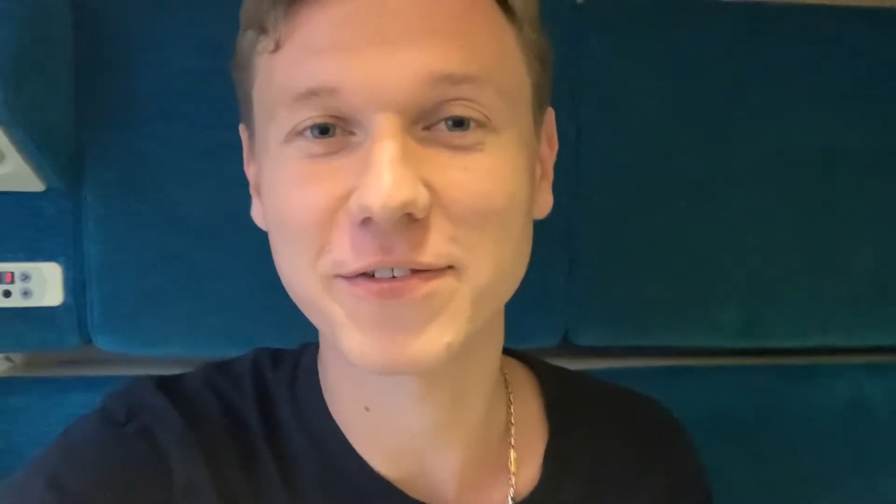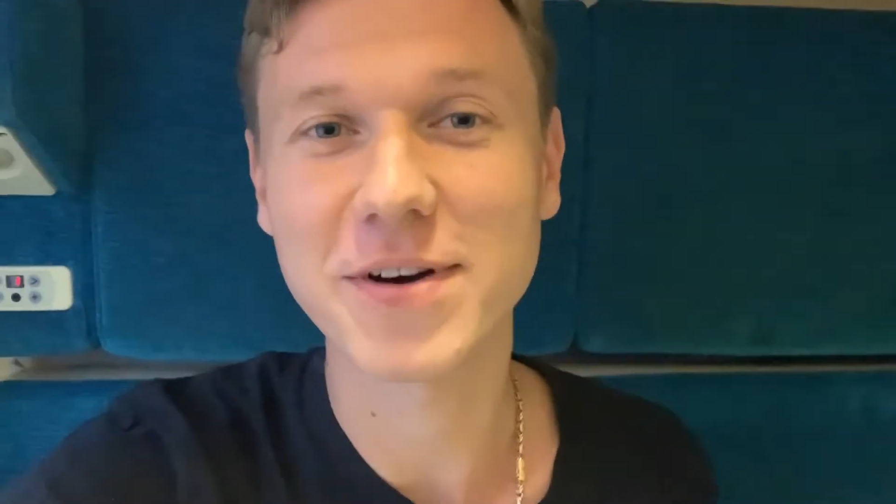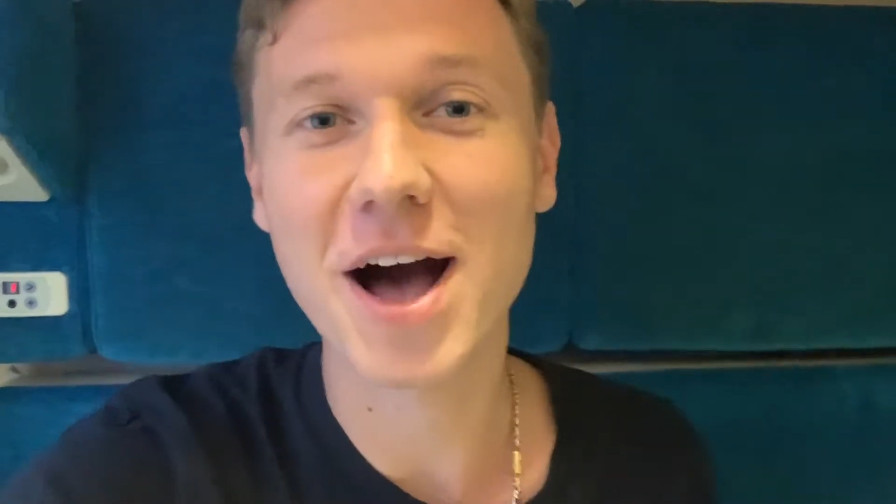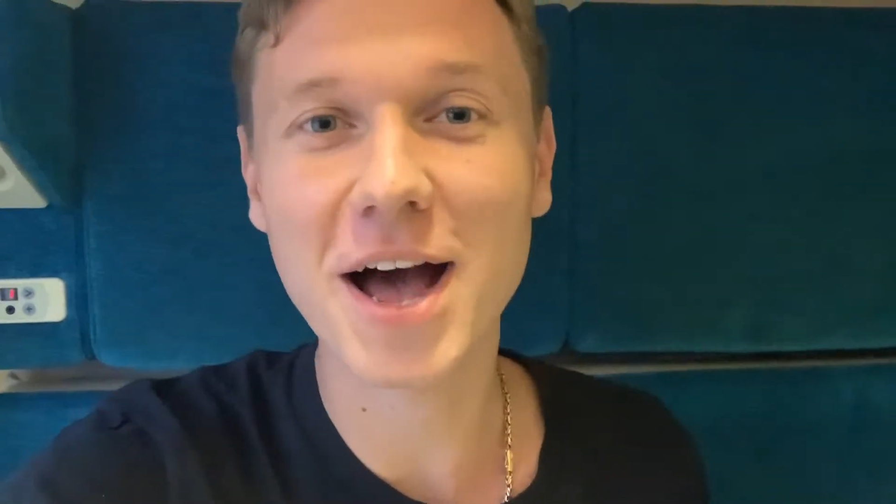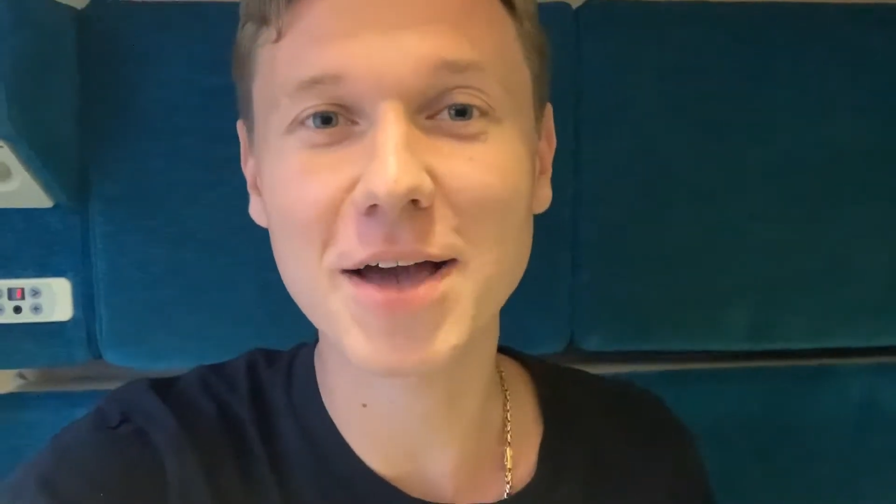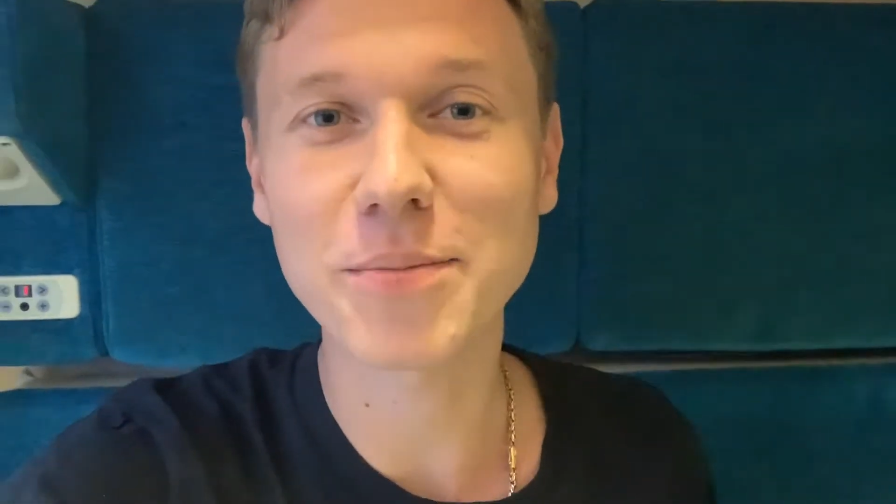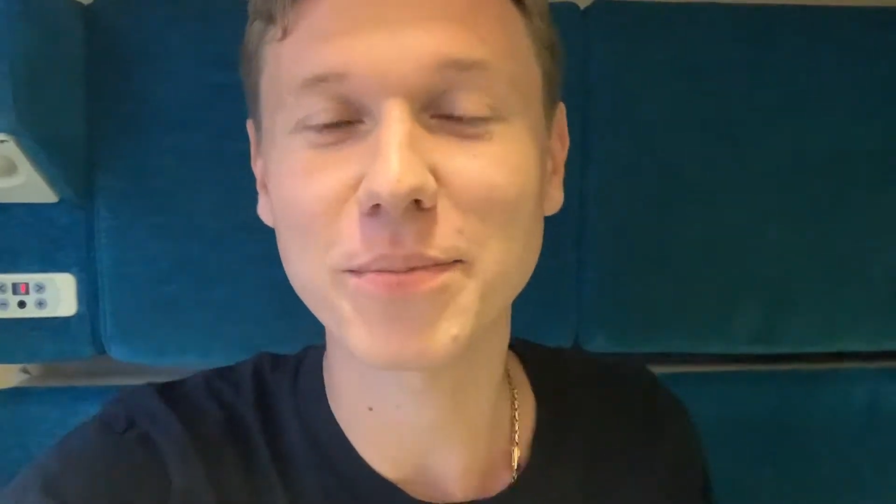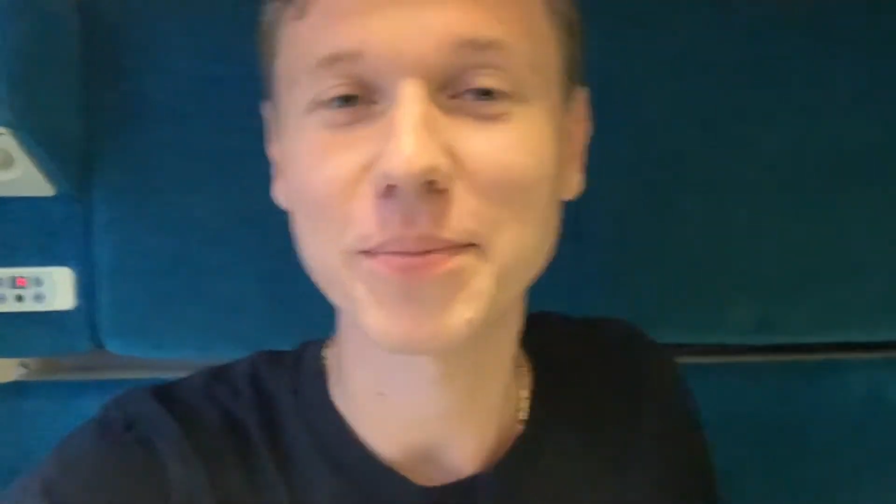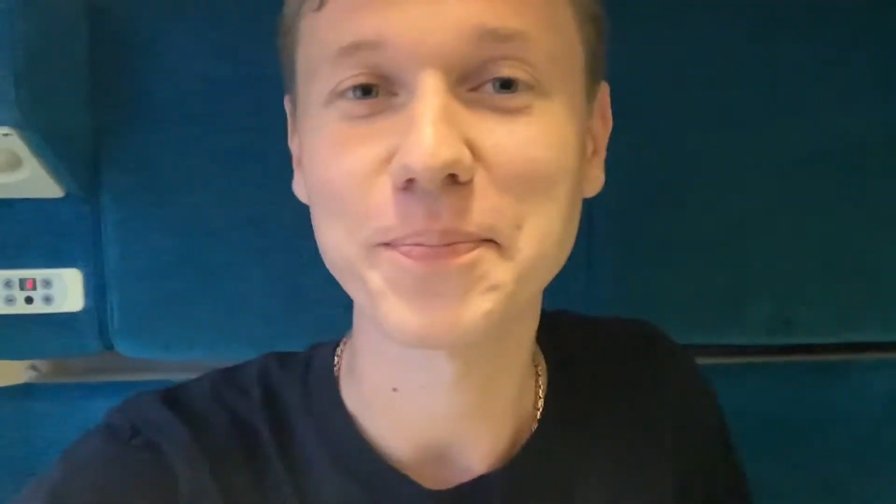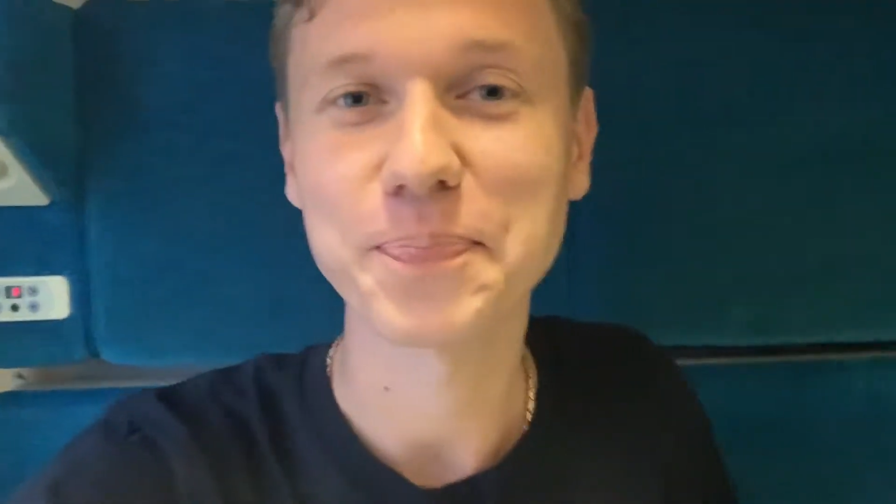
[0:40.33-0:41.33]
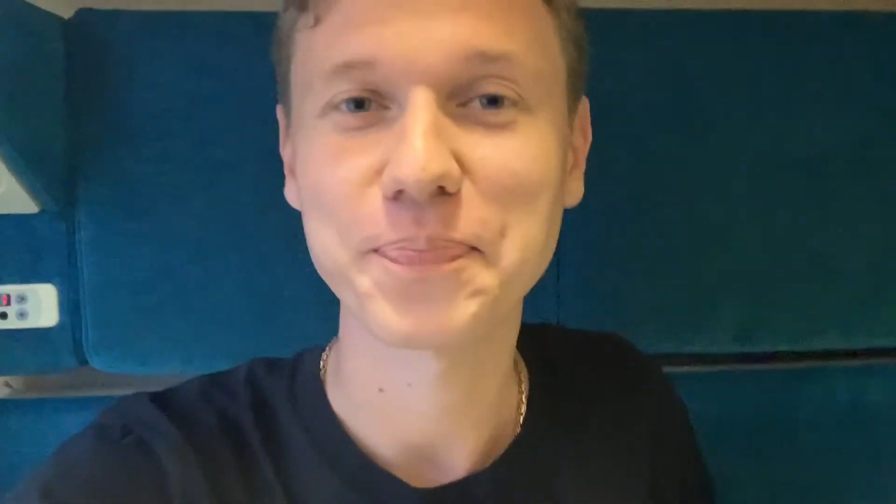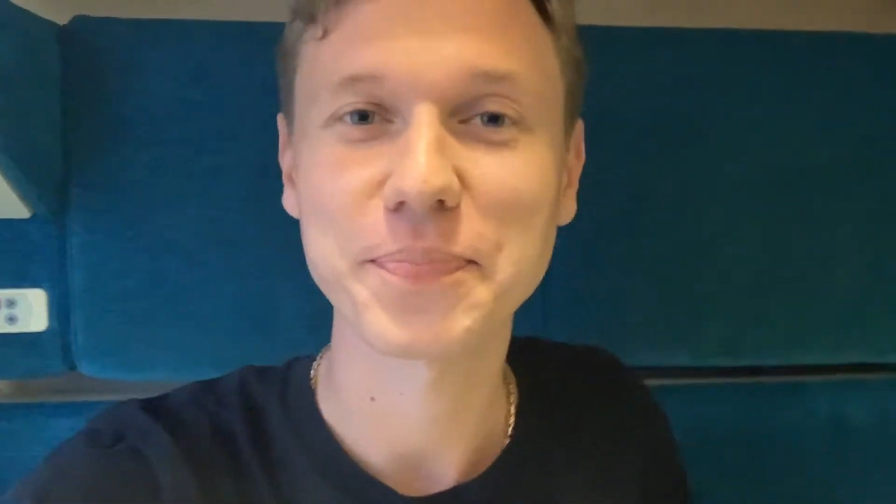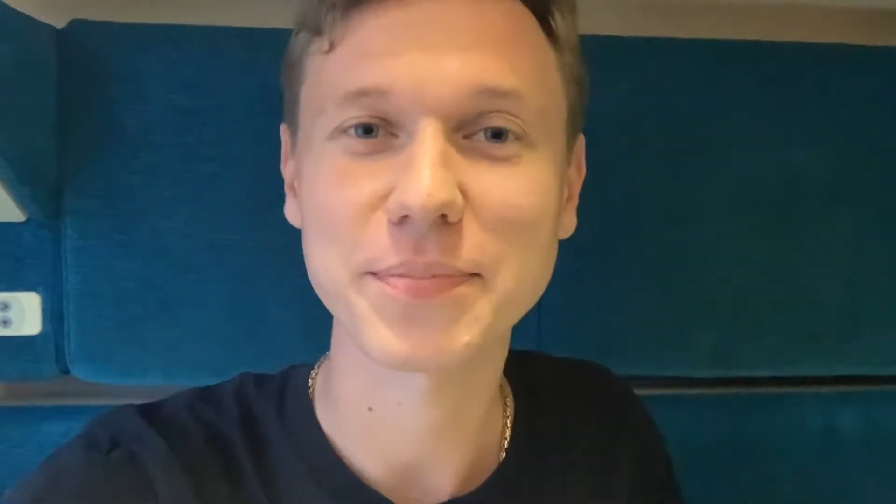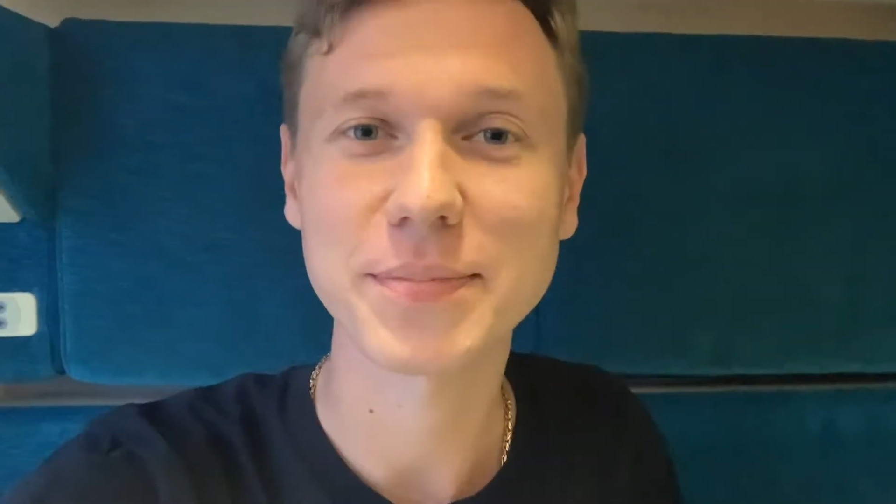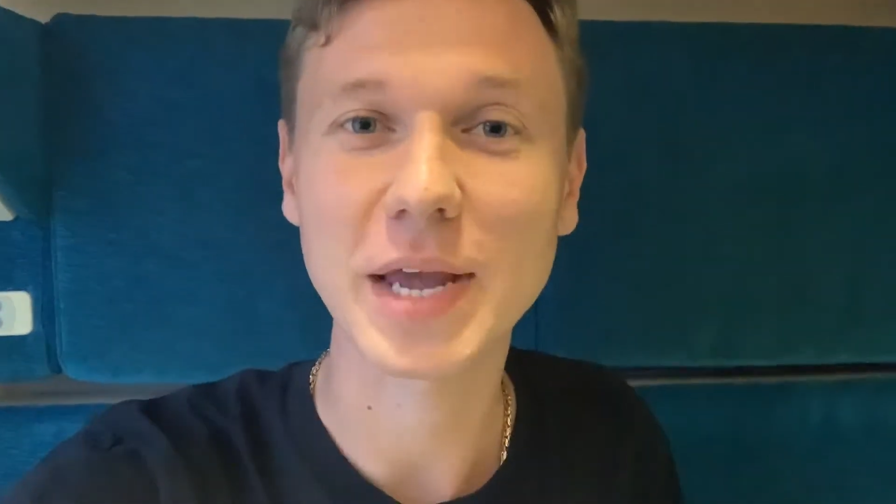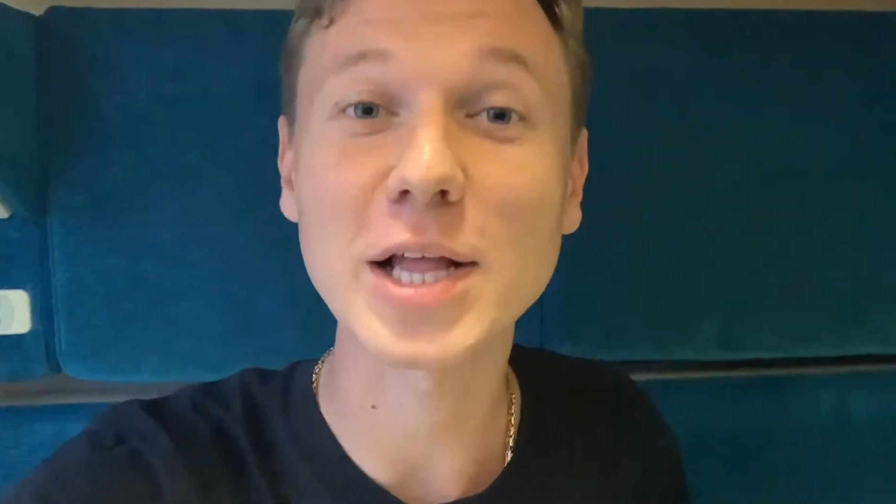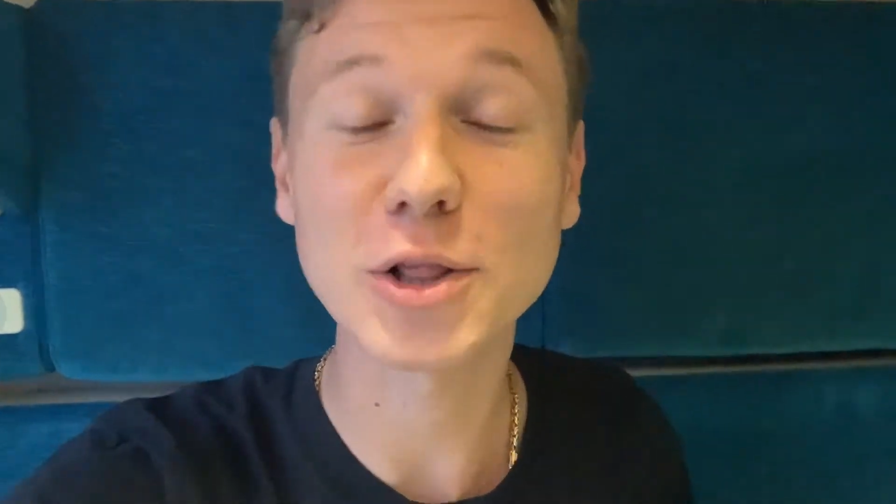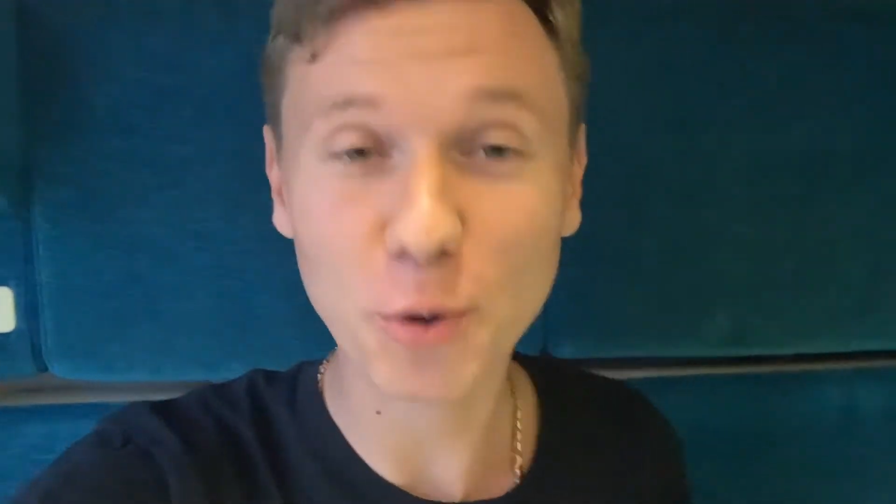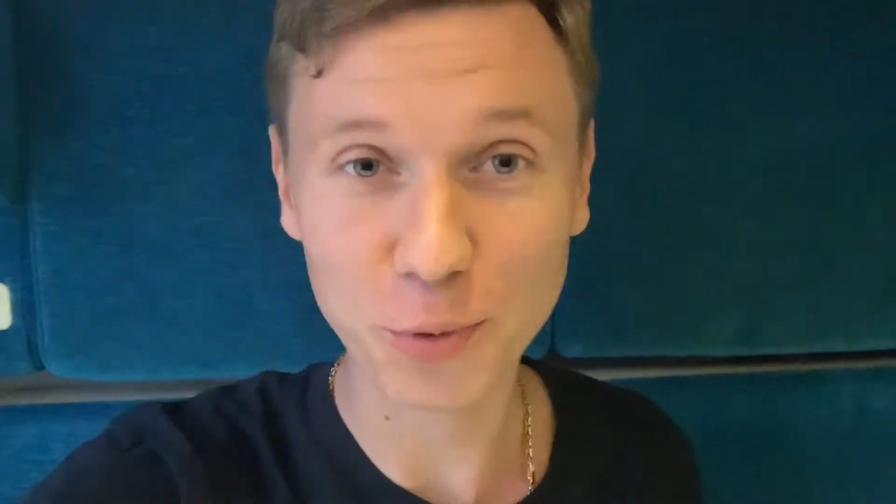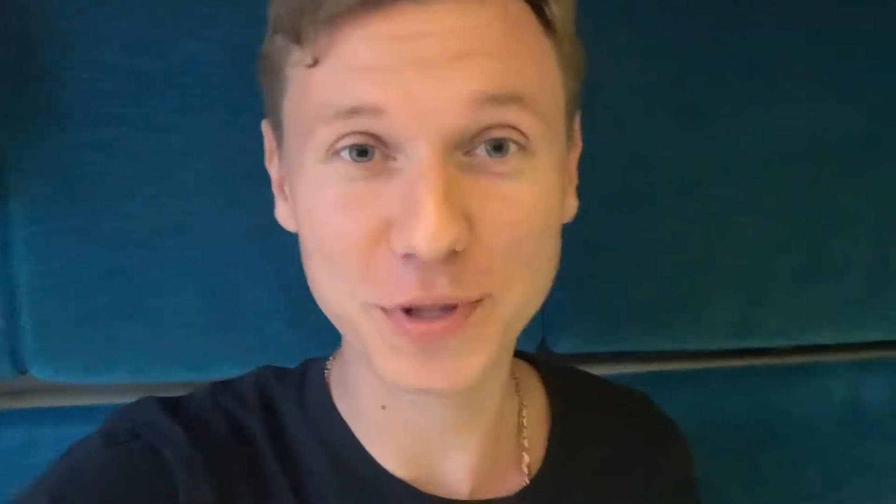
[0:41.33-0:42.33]
I'm
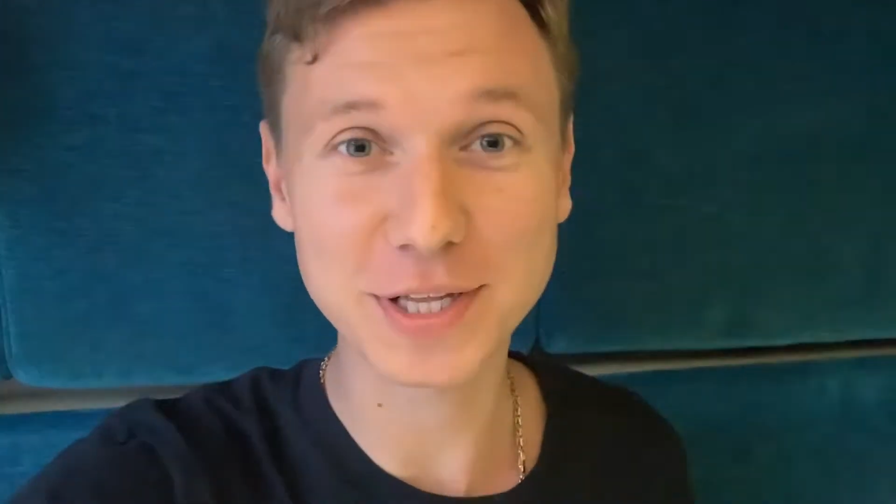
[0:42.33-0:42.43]
alone